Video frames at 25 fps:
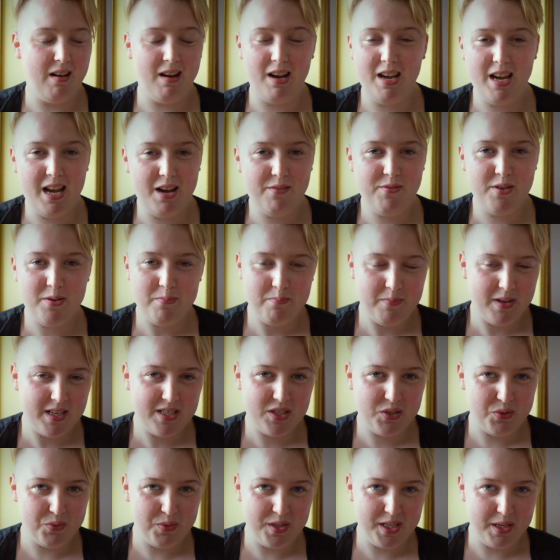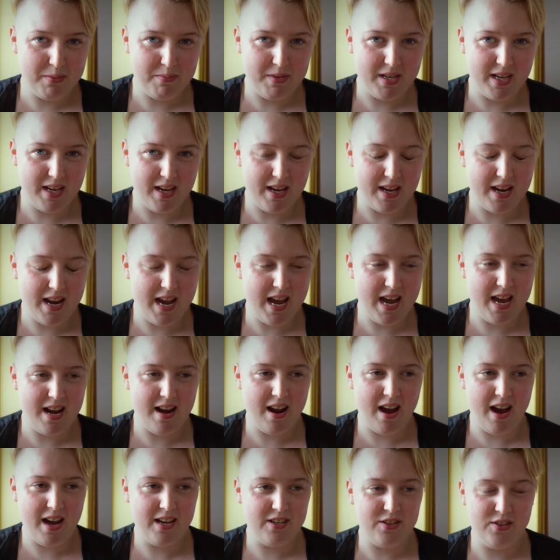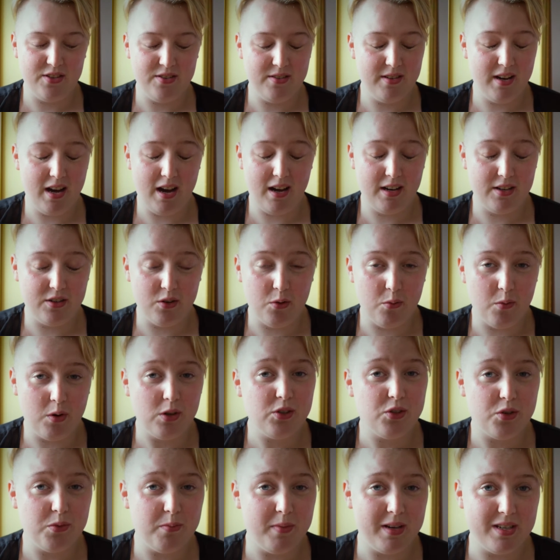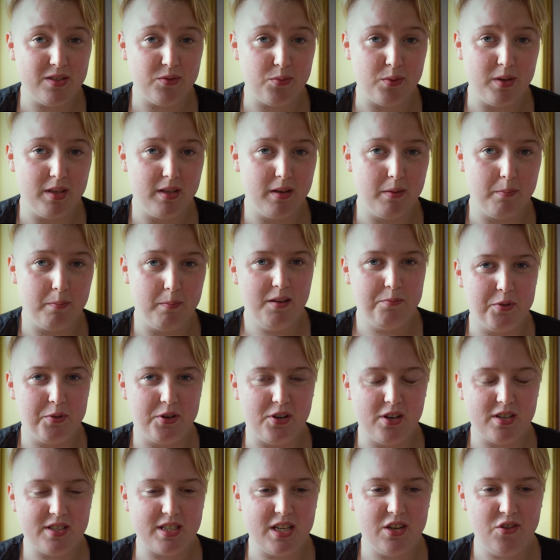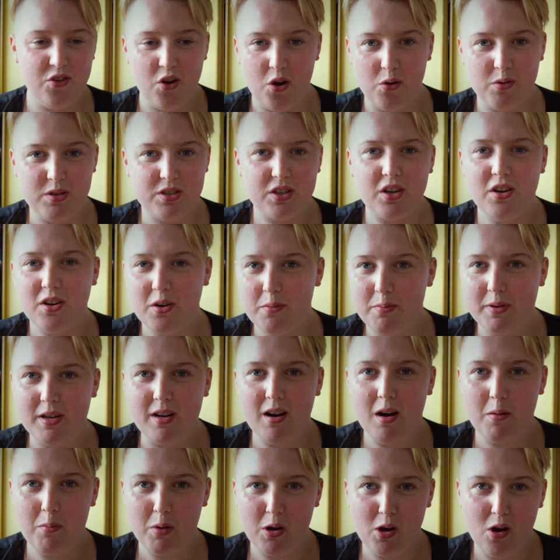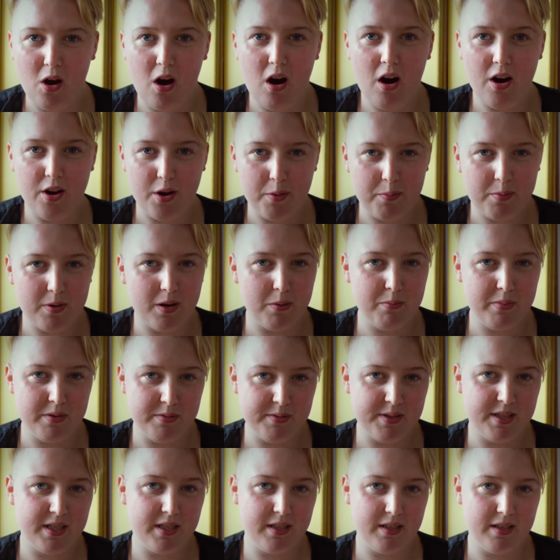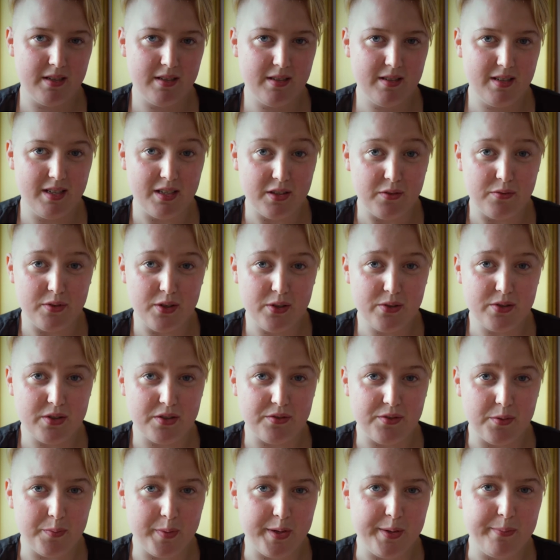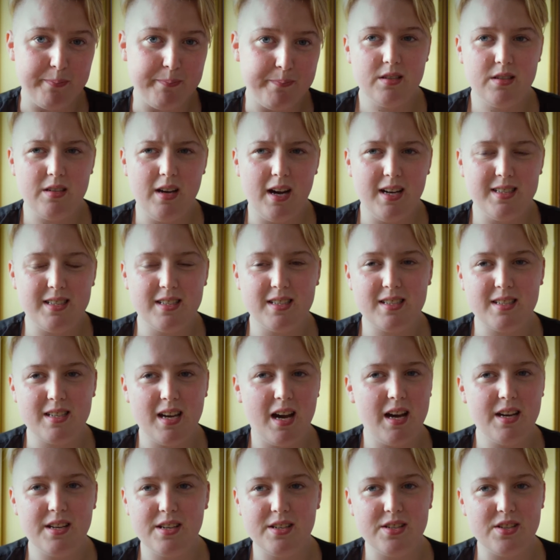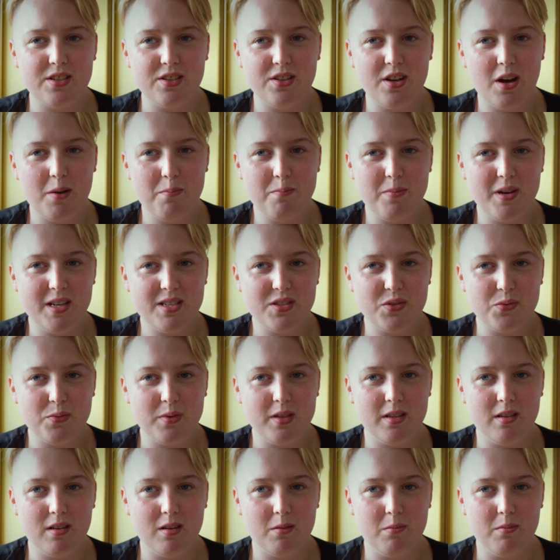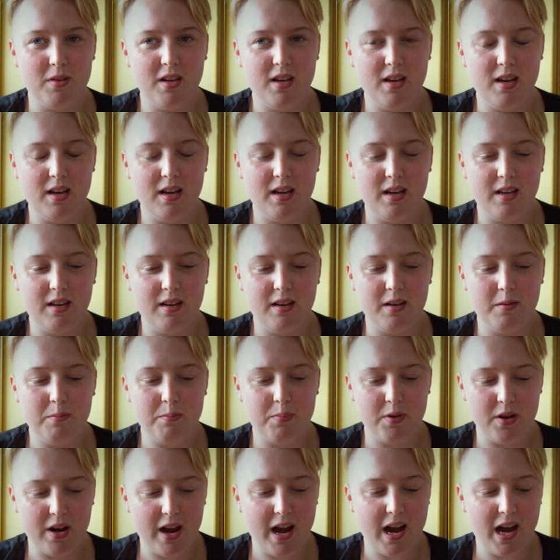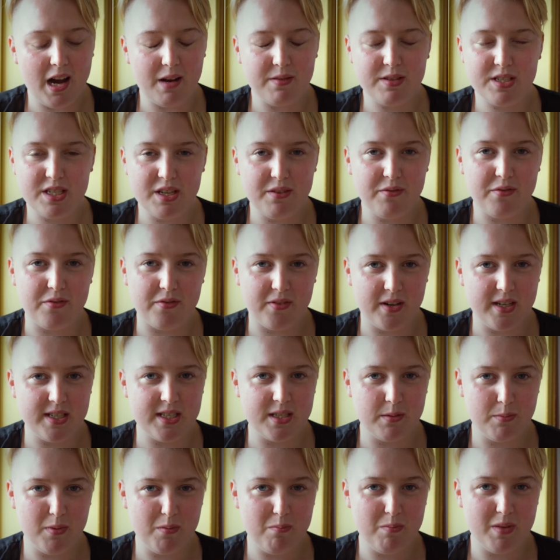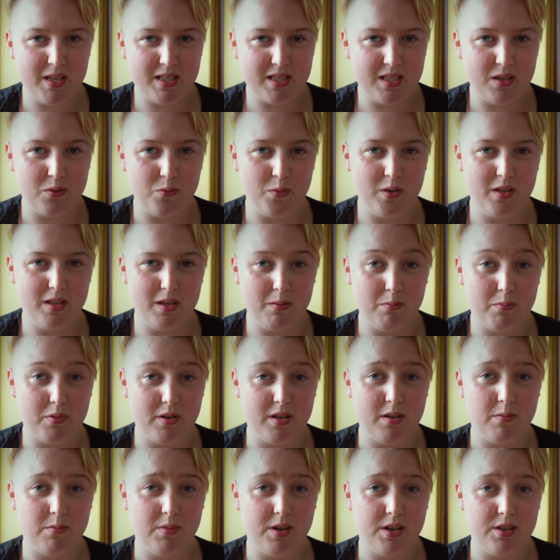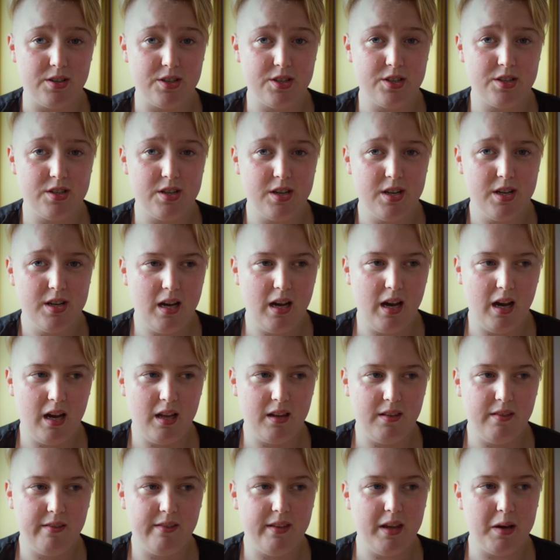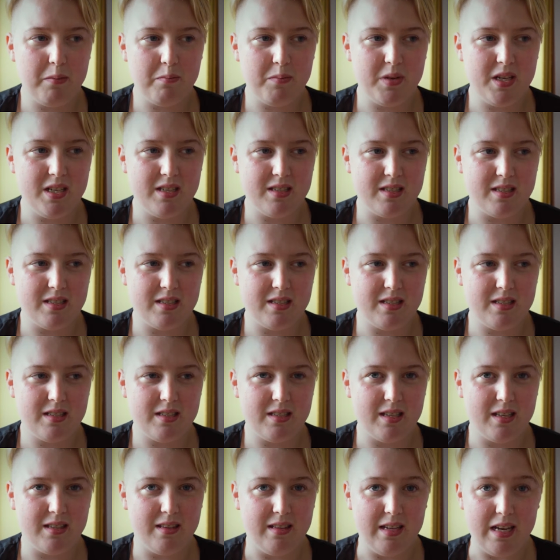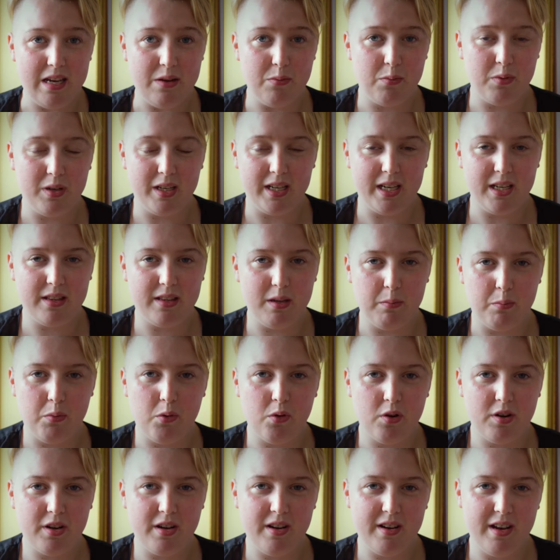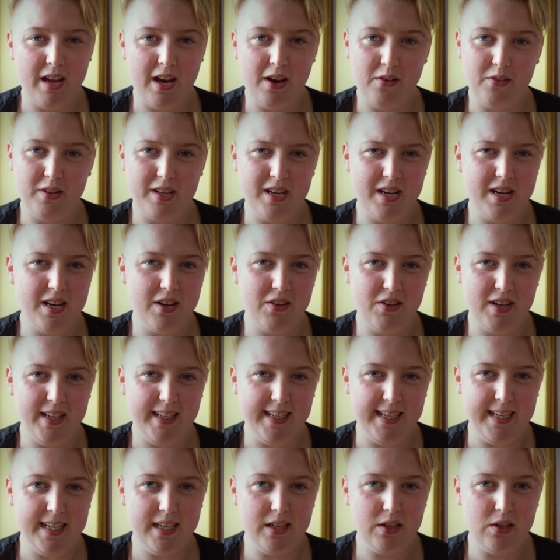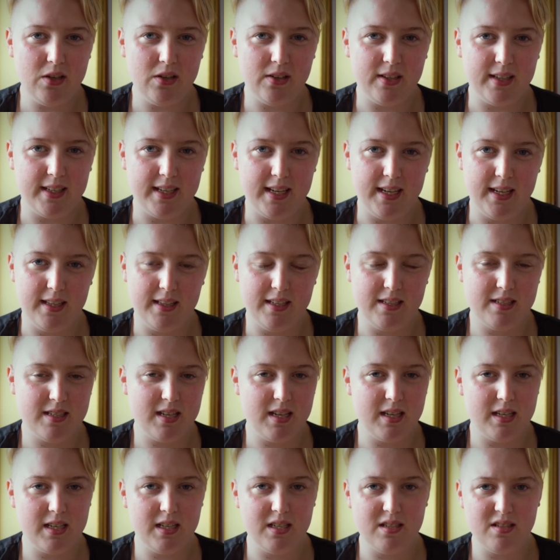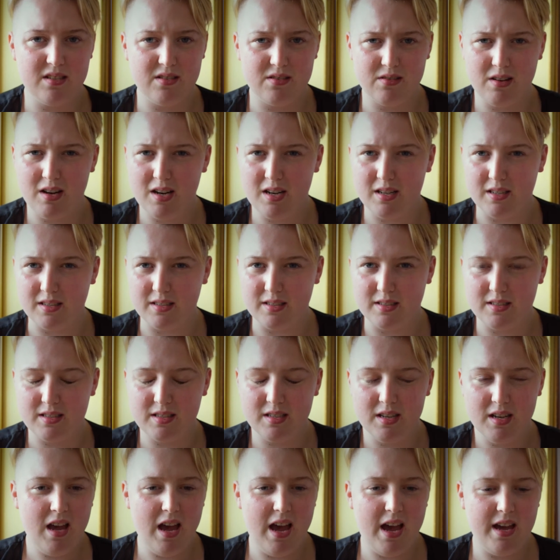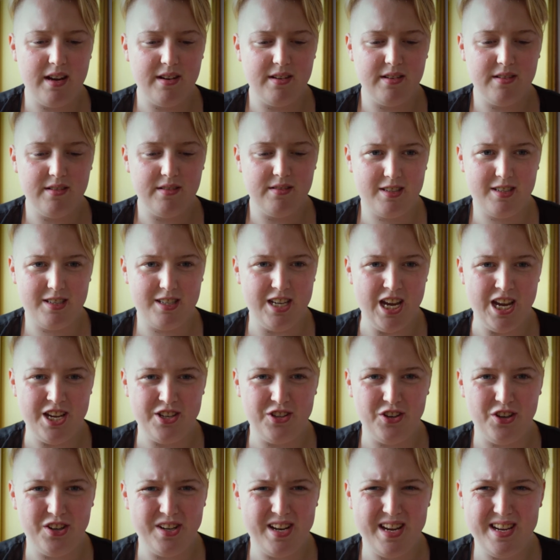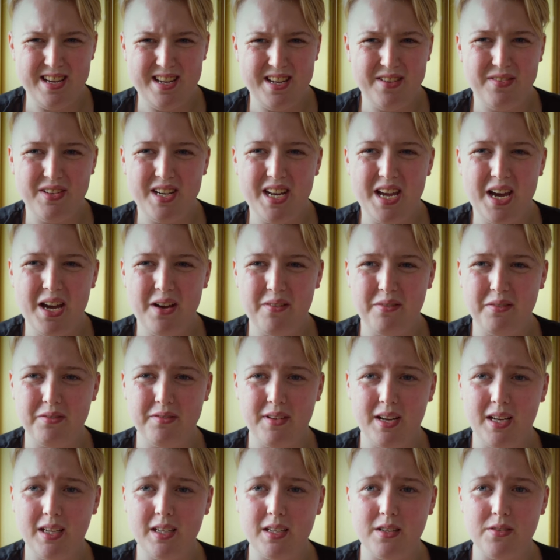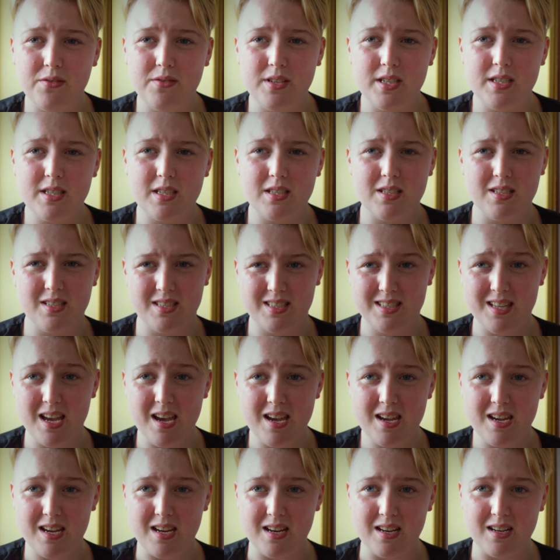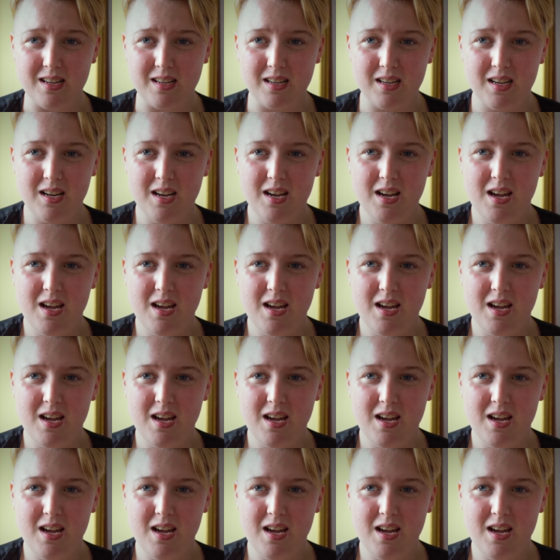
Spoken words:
I haven't messed with them yet, and I don't want to mess with them because I know it's gonna become a lot of problems in the future for me. So I decided to not mess with them, but I have some friends that have been messing with them pretty much. And that means that they will get deported now. They're here illegally, they're taking drugs, and they don't even have a valid visa to stay here.